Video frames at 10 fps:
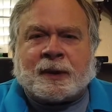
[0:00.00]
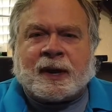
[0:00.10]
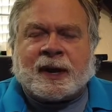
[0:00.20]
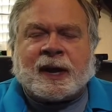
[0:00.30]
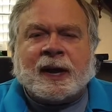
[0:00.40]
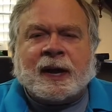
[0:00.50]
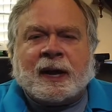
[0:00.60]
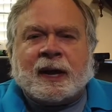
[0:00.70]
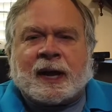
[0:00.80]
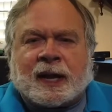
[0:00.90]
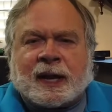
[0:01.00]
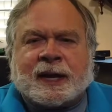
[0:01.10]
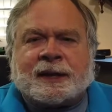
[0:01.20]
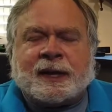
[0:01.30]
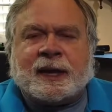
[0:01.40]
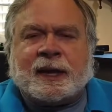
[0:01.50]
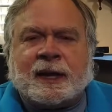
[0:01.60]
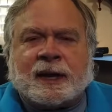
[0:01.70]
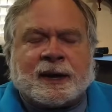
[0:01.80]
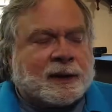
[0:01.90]
like. I like
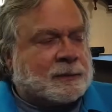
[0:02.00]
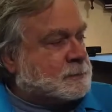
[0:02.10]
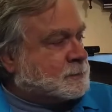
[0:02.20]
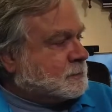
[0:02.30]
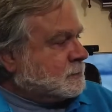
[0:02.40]
the um,